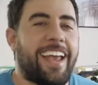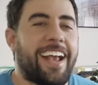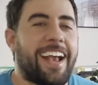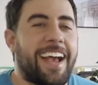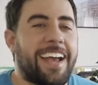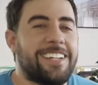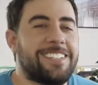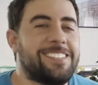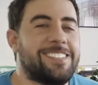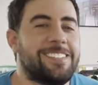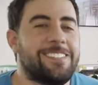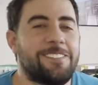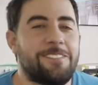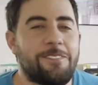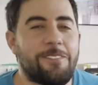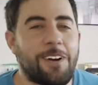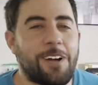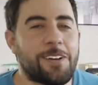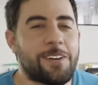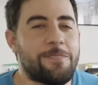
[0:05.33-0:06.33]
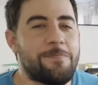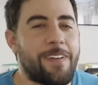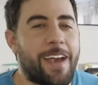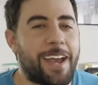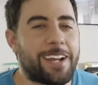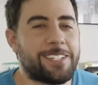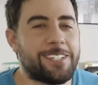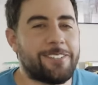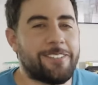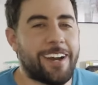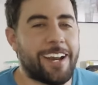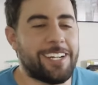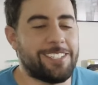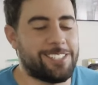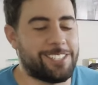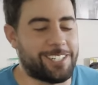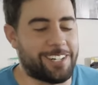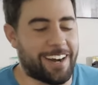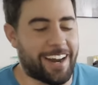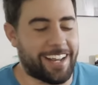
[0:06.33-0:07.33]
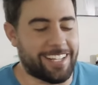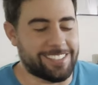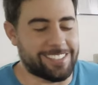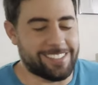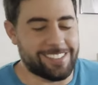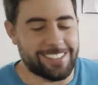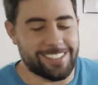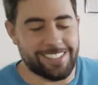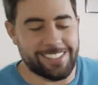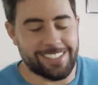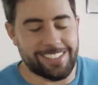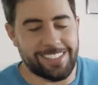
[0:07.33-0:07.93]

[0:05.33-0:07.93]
guys, welcome back to Ray's Trains.